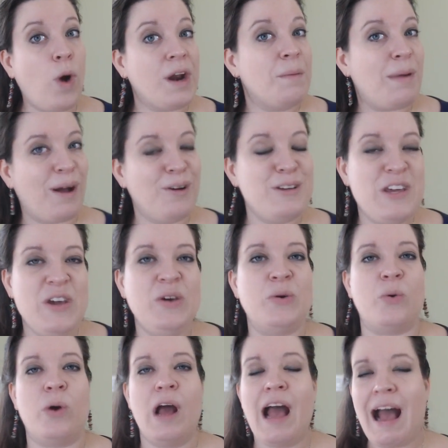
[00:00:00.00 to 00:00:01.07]
what about
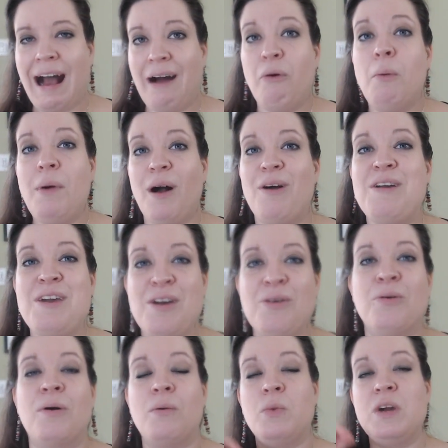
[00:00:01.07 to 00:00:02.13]
you? How about
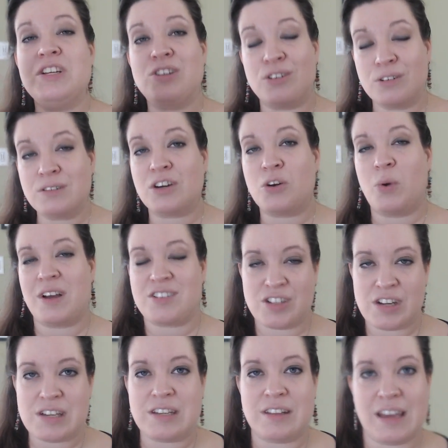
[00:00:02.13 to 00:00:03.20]
you? And we turn the
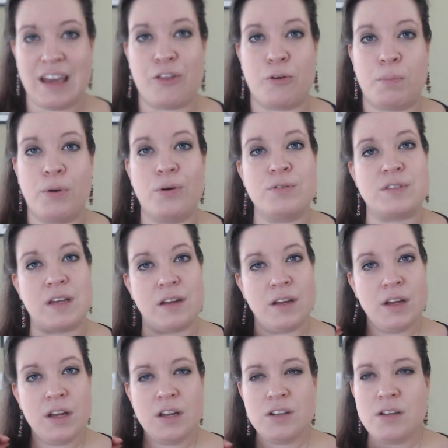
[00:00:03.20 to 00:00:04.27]
question to the other person.
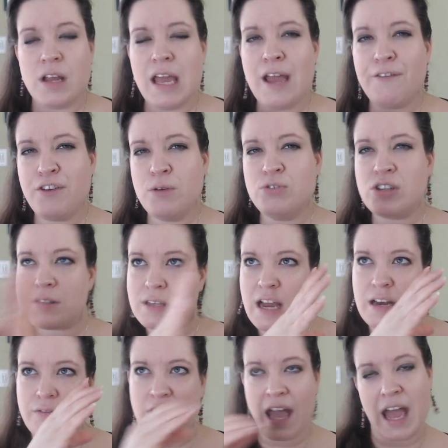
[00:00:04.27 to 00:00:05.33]
If you just
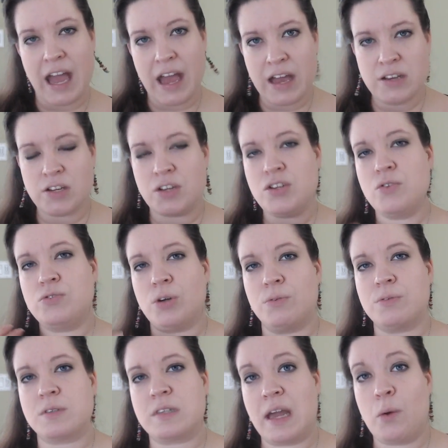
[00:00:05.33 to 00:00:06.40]
kind of end and you
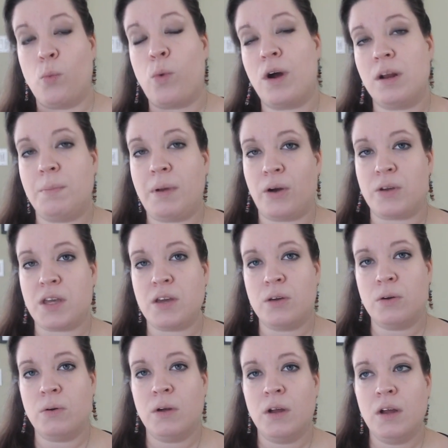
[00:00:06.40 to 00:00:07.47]
don't say, what about
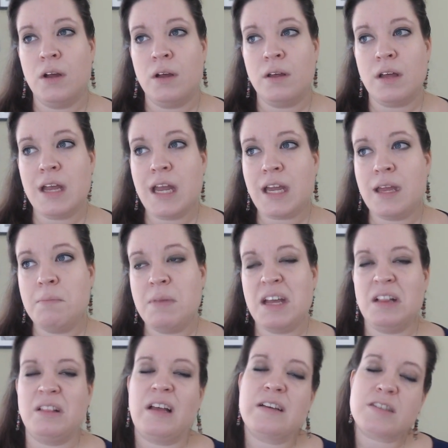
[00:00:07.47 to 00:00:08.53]
you? It can
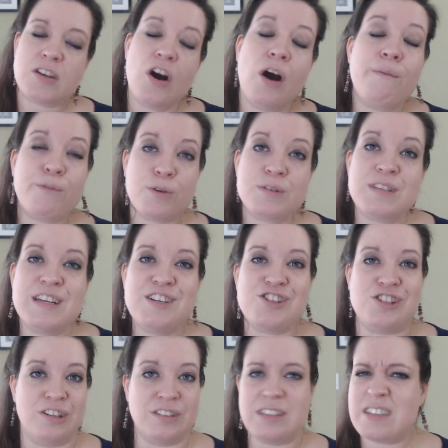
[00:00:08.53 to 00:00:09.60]
be less
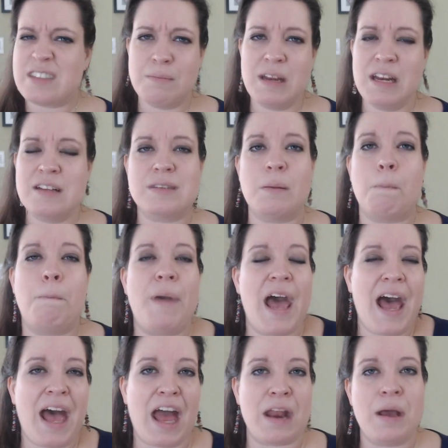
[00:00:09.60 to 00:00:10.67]
conversational. It doesn't mean it's
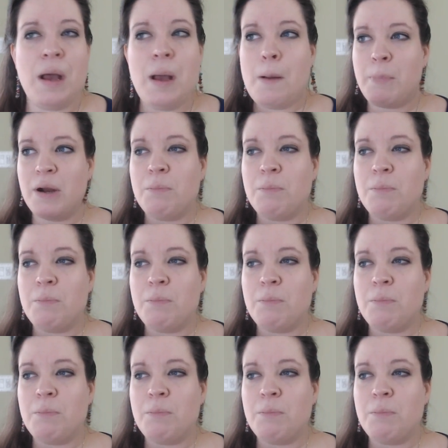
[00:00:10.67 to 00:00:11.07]
bad,